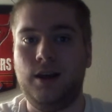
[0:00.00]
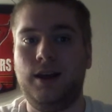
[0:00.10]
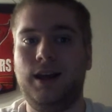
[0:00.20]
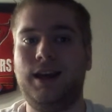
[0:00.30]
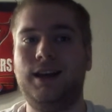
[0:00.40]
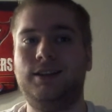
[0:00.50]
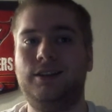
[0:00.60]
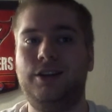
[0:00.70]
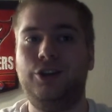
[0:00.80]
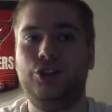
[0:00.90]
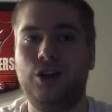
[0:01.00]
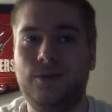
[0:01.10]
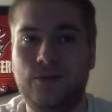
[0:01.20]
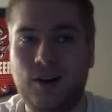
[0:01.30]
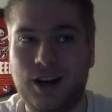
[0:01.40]
And
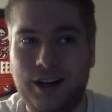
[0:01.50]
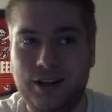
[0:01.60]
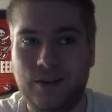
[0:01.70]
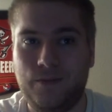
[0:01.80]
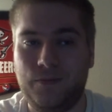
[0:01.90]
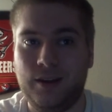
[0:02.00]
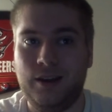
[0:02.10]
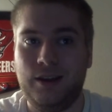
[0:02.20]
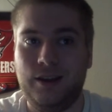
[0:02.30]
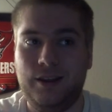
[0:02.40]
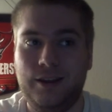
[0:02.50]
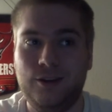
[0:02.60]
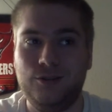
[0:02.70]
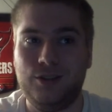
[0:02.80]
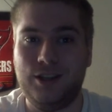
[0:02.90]
Keyshawn Vaughn,
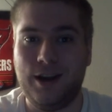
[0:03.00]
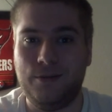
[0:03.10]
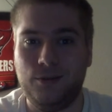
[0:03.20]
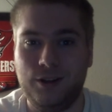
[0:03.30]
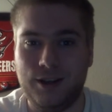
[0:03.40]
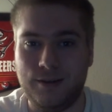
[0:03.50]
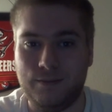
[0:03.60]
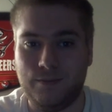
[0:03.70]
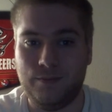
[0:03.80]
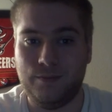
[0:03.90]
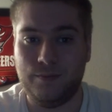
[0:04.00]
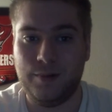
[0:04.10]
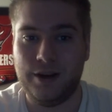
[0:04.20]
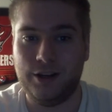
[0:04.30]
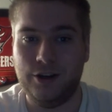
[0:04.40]
he'll definitely
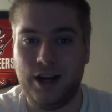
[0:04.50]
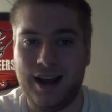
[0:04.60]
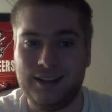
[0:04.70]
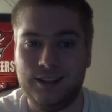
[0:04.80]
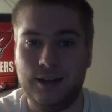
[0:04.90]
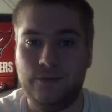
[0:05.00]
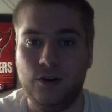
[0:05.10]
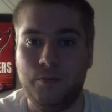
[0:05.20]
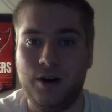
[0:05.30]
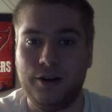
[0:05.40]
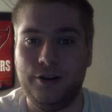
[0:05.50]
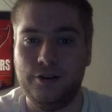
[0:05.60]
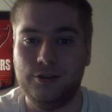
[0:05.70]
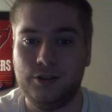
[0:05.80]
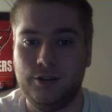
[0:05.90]
be a good asset for the
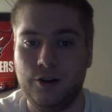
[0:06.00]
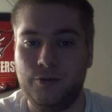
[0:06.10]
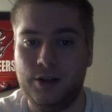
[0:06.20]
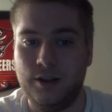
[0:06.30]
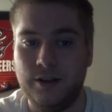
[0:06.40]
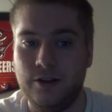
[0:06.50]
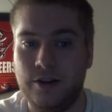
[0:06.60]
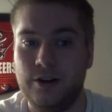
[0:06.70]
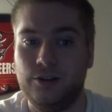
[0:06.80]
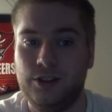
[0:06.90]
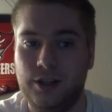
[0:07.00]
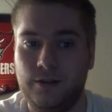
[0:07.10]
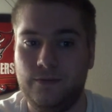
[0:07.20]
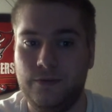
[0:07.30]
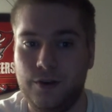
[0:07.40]
Buccaneers going into the near
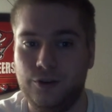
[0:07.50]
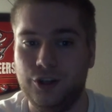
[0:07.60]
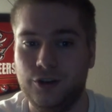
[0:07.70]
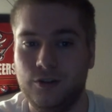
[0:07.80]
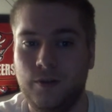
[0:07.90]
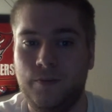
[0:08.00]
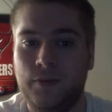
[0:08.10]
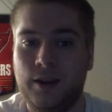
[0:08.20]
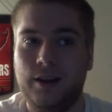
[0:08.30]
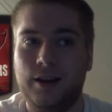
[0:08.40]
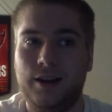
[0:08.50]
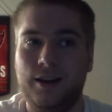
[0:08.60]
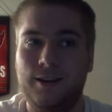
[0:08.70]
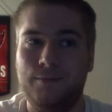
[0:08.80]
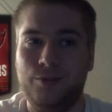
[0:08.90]
future
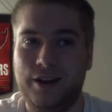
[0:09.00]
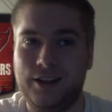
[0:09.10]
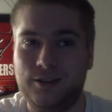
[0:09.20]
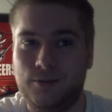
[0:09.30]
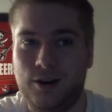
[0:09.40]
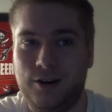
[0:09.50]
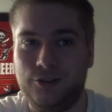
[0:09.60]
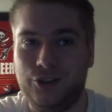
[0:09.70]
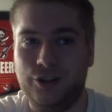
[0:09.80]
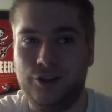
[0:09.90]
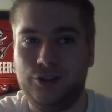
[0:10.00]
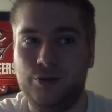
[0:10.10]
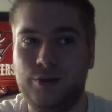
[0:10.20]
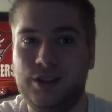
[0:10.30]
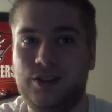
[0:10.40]
in place of Ronald Jones,
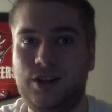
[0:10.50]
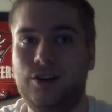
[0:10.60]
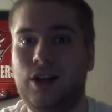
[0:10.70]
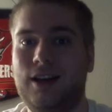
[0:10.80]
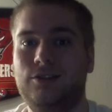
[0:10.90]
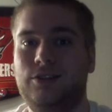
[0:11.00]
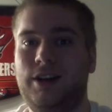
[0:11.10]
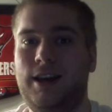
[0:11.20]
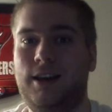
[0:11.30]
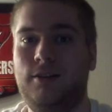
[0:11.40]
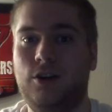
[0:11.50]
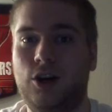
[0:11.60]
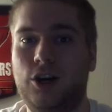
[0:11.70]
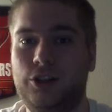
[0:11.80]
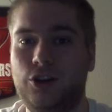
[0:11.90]
who is still out today
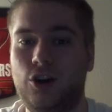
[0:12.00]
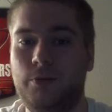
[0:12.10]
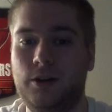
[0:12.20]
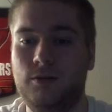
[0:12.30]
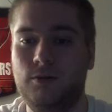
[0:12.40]
on COVID.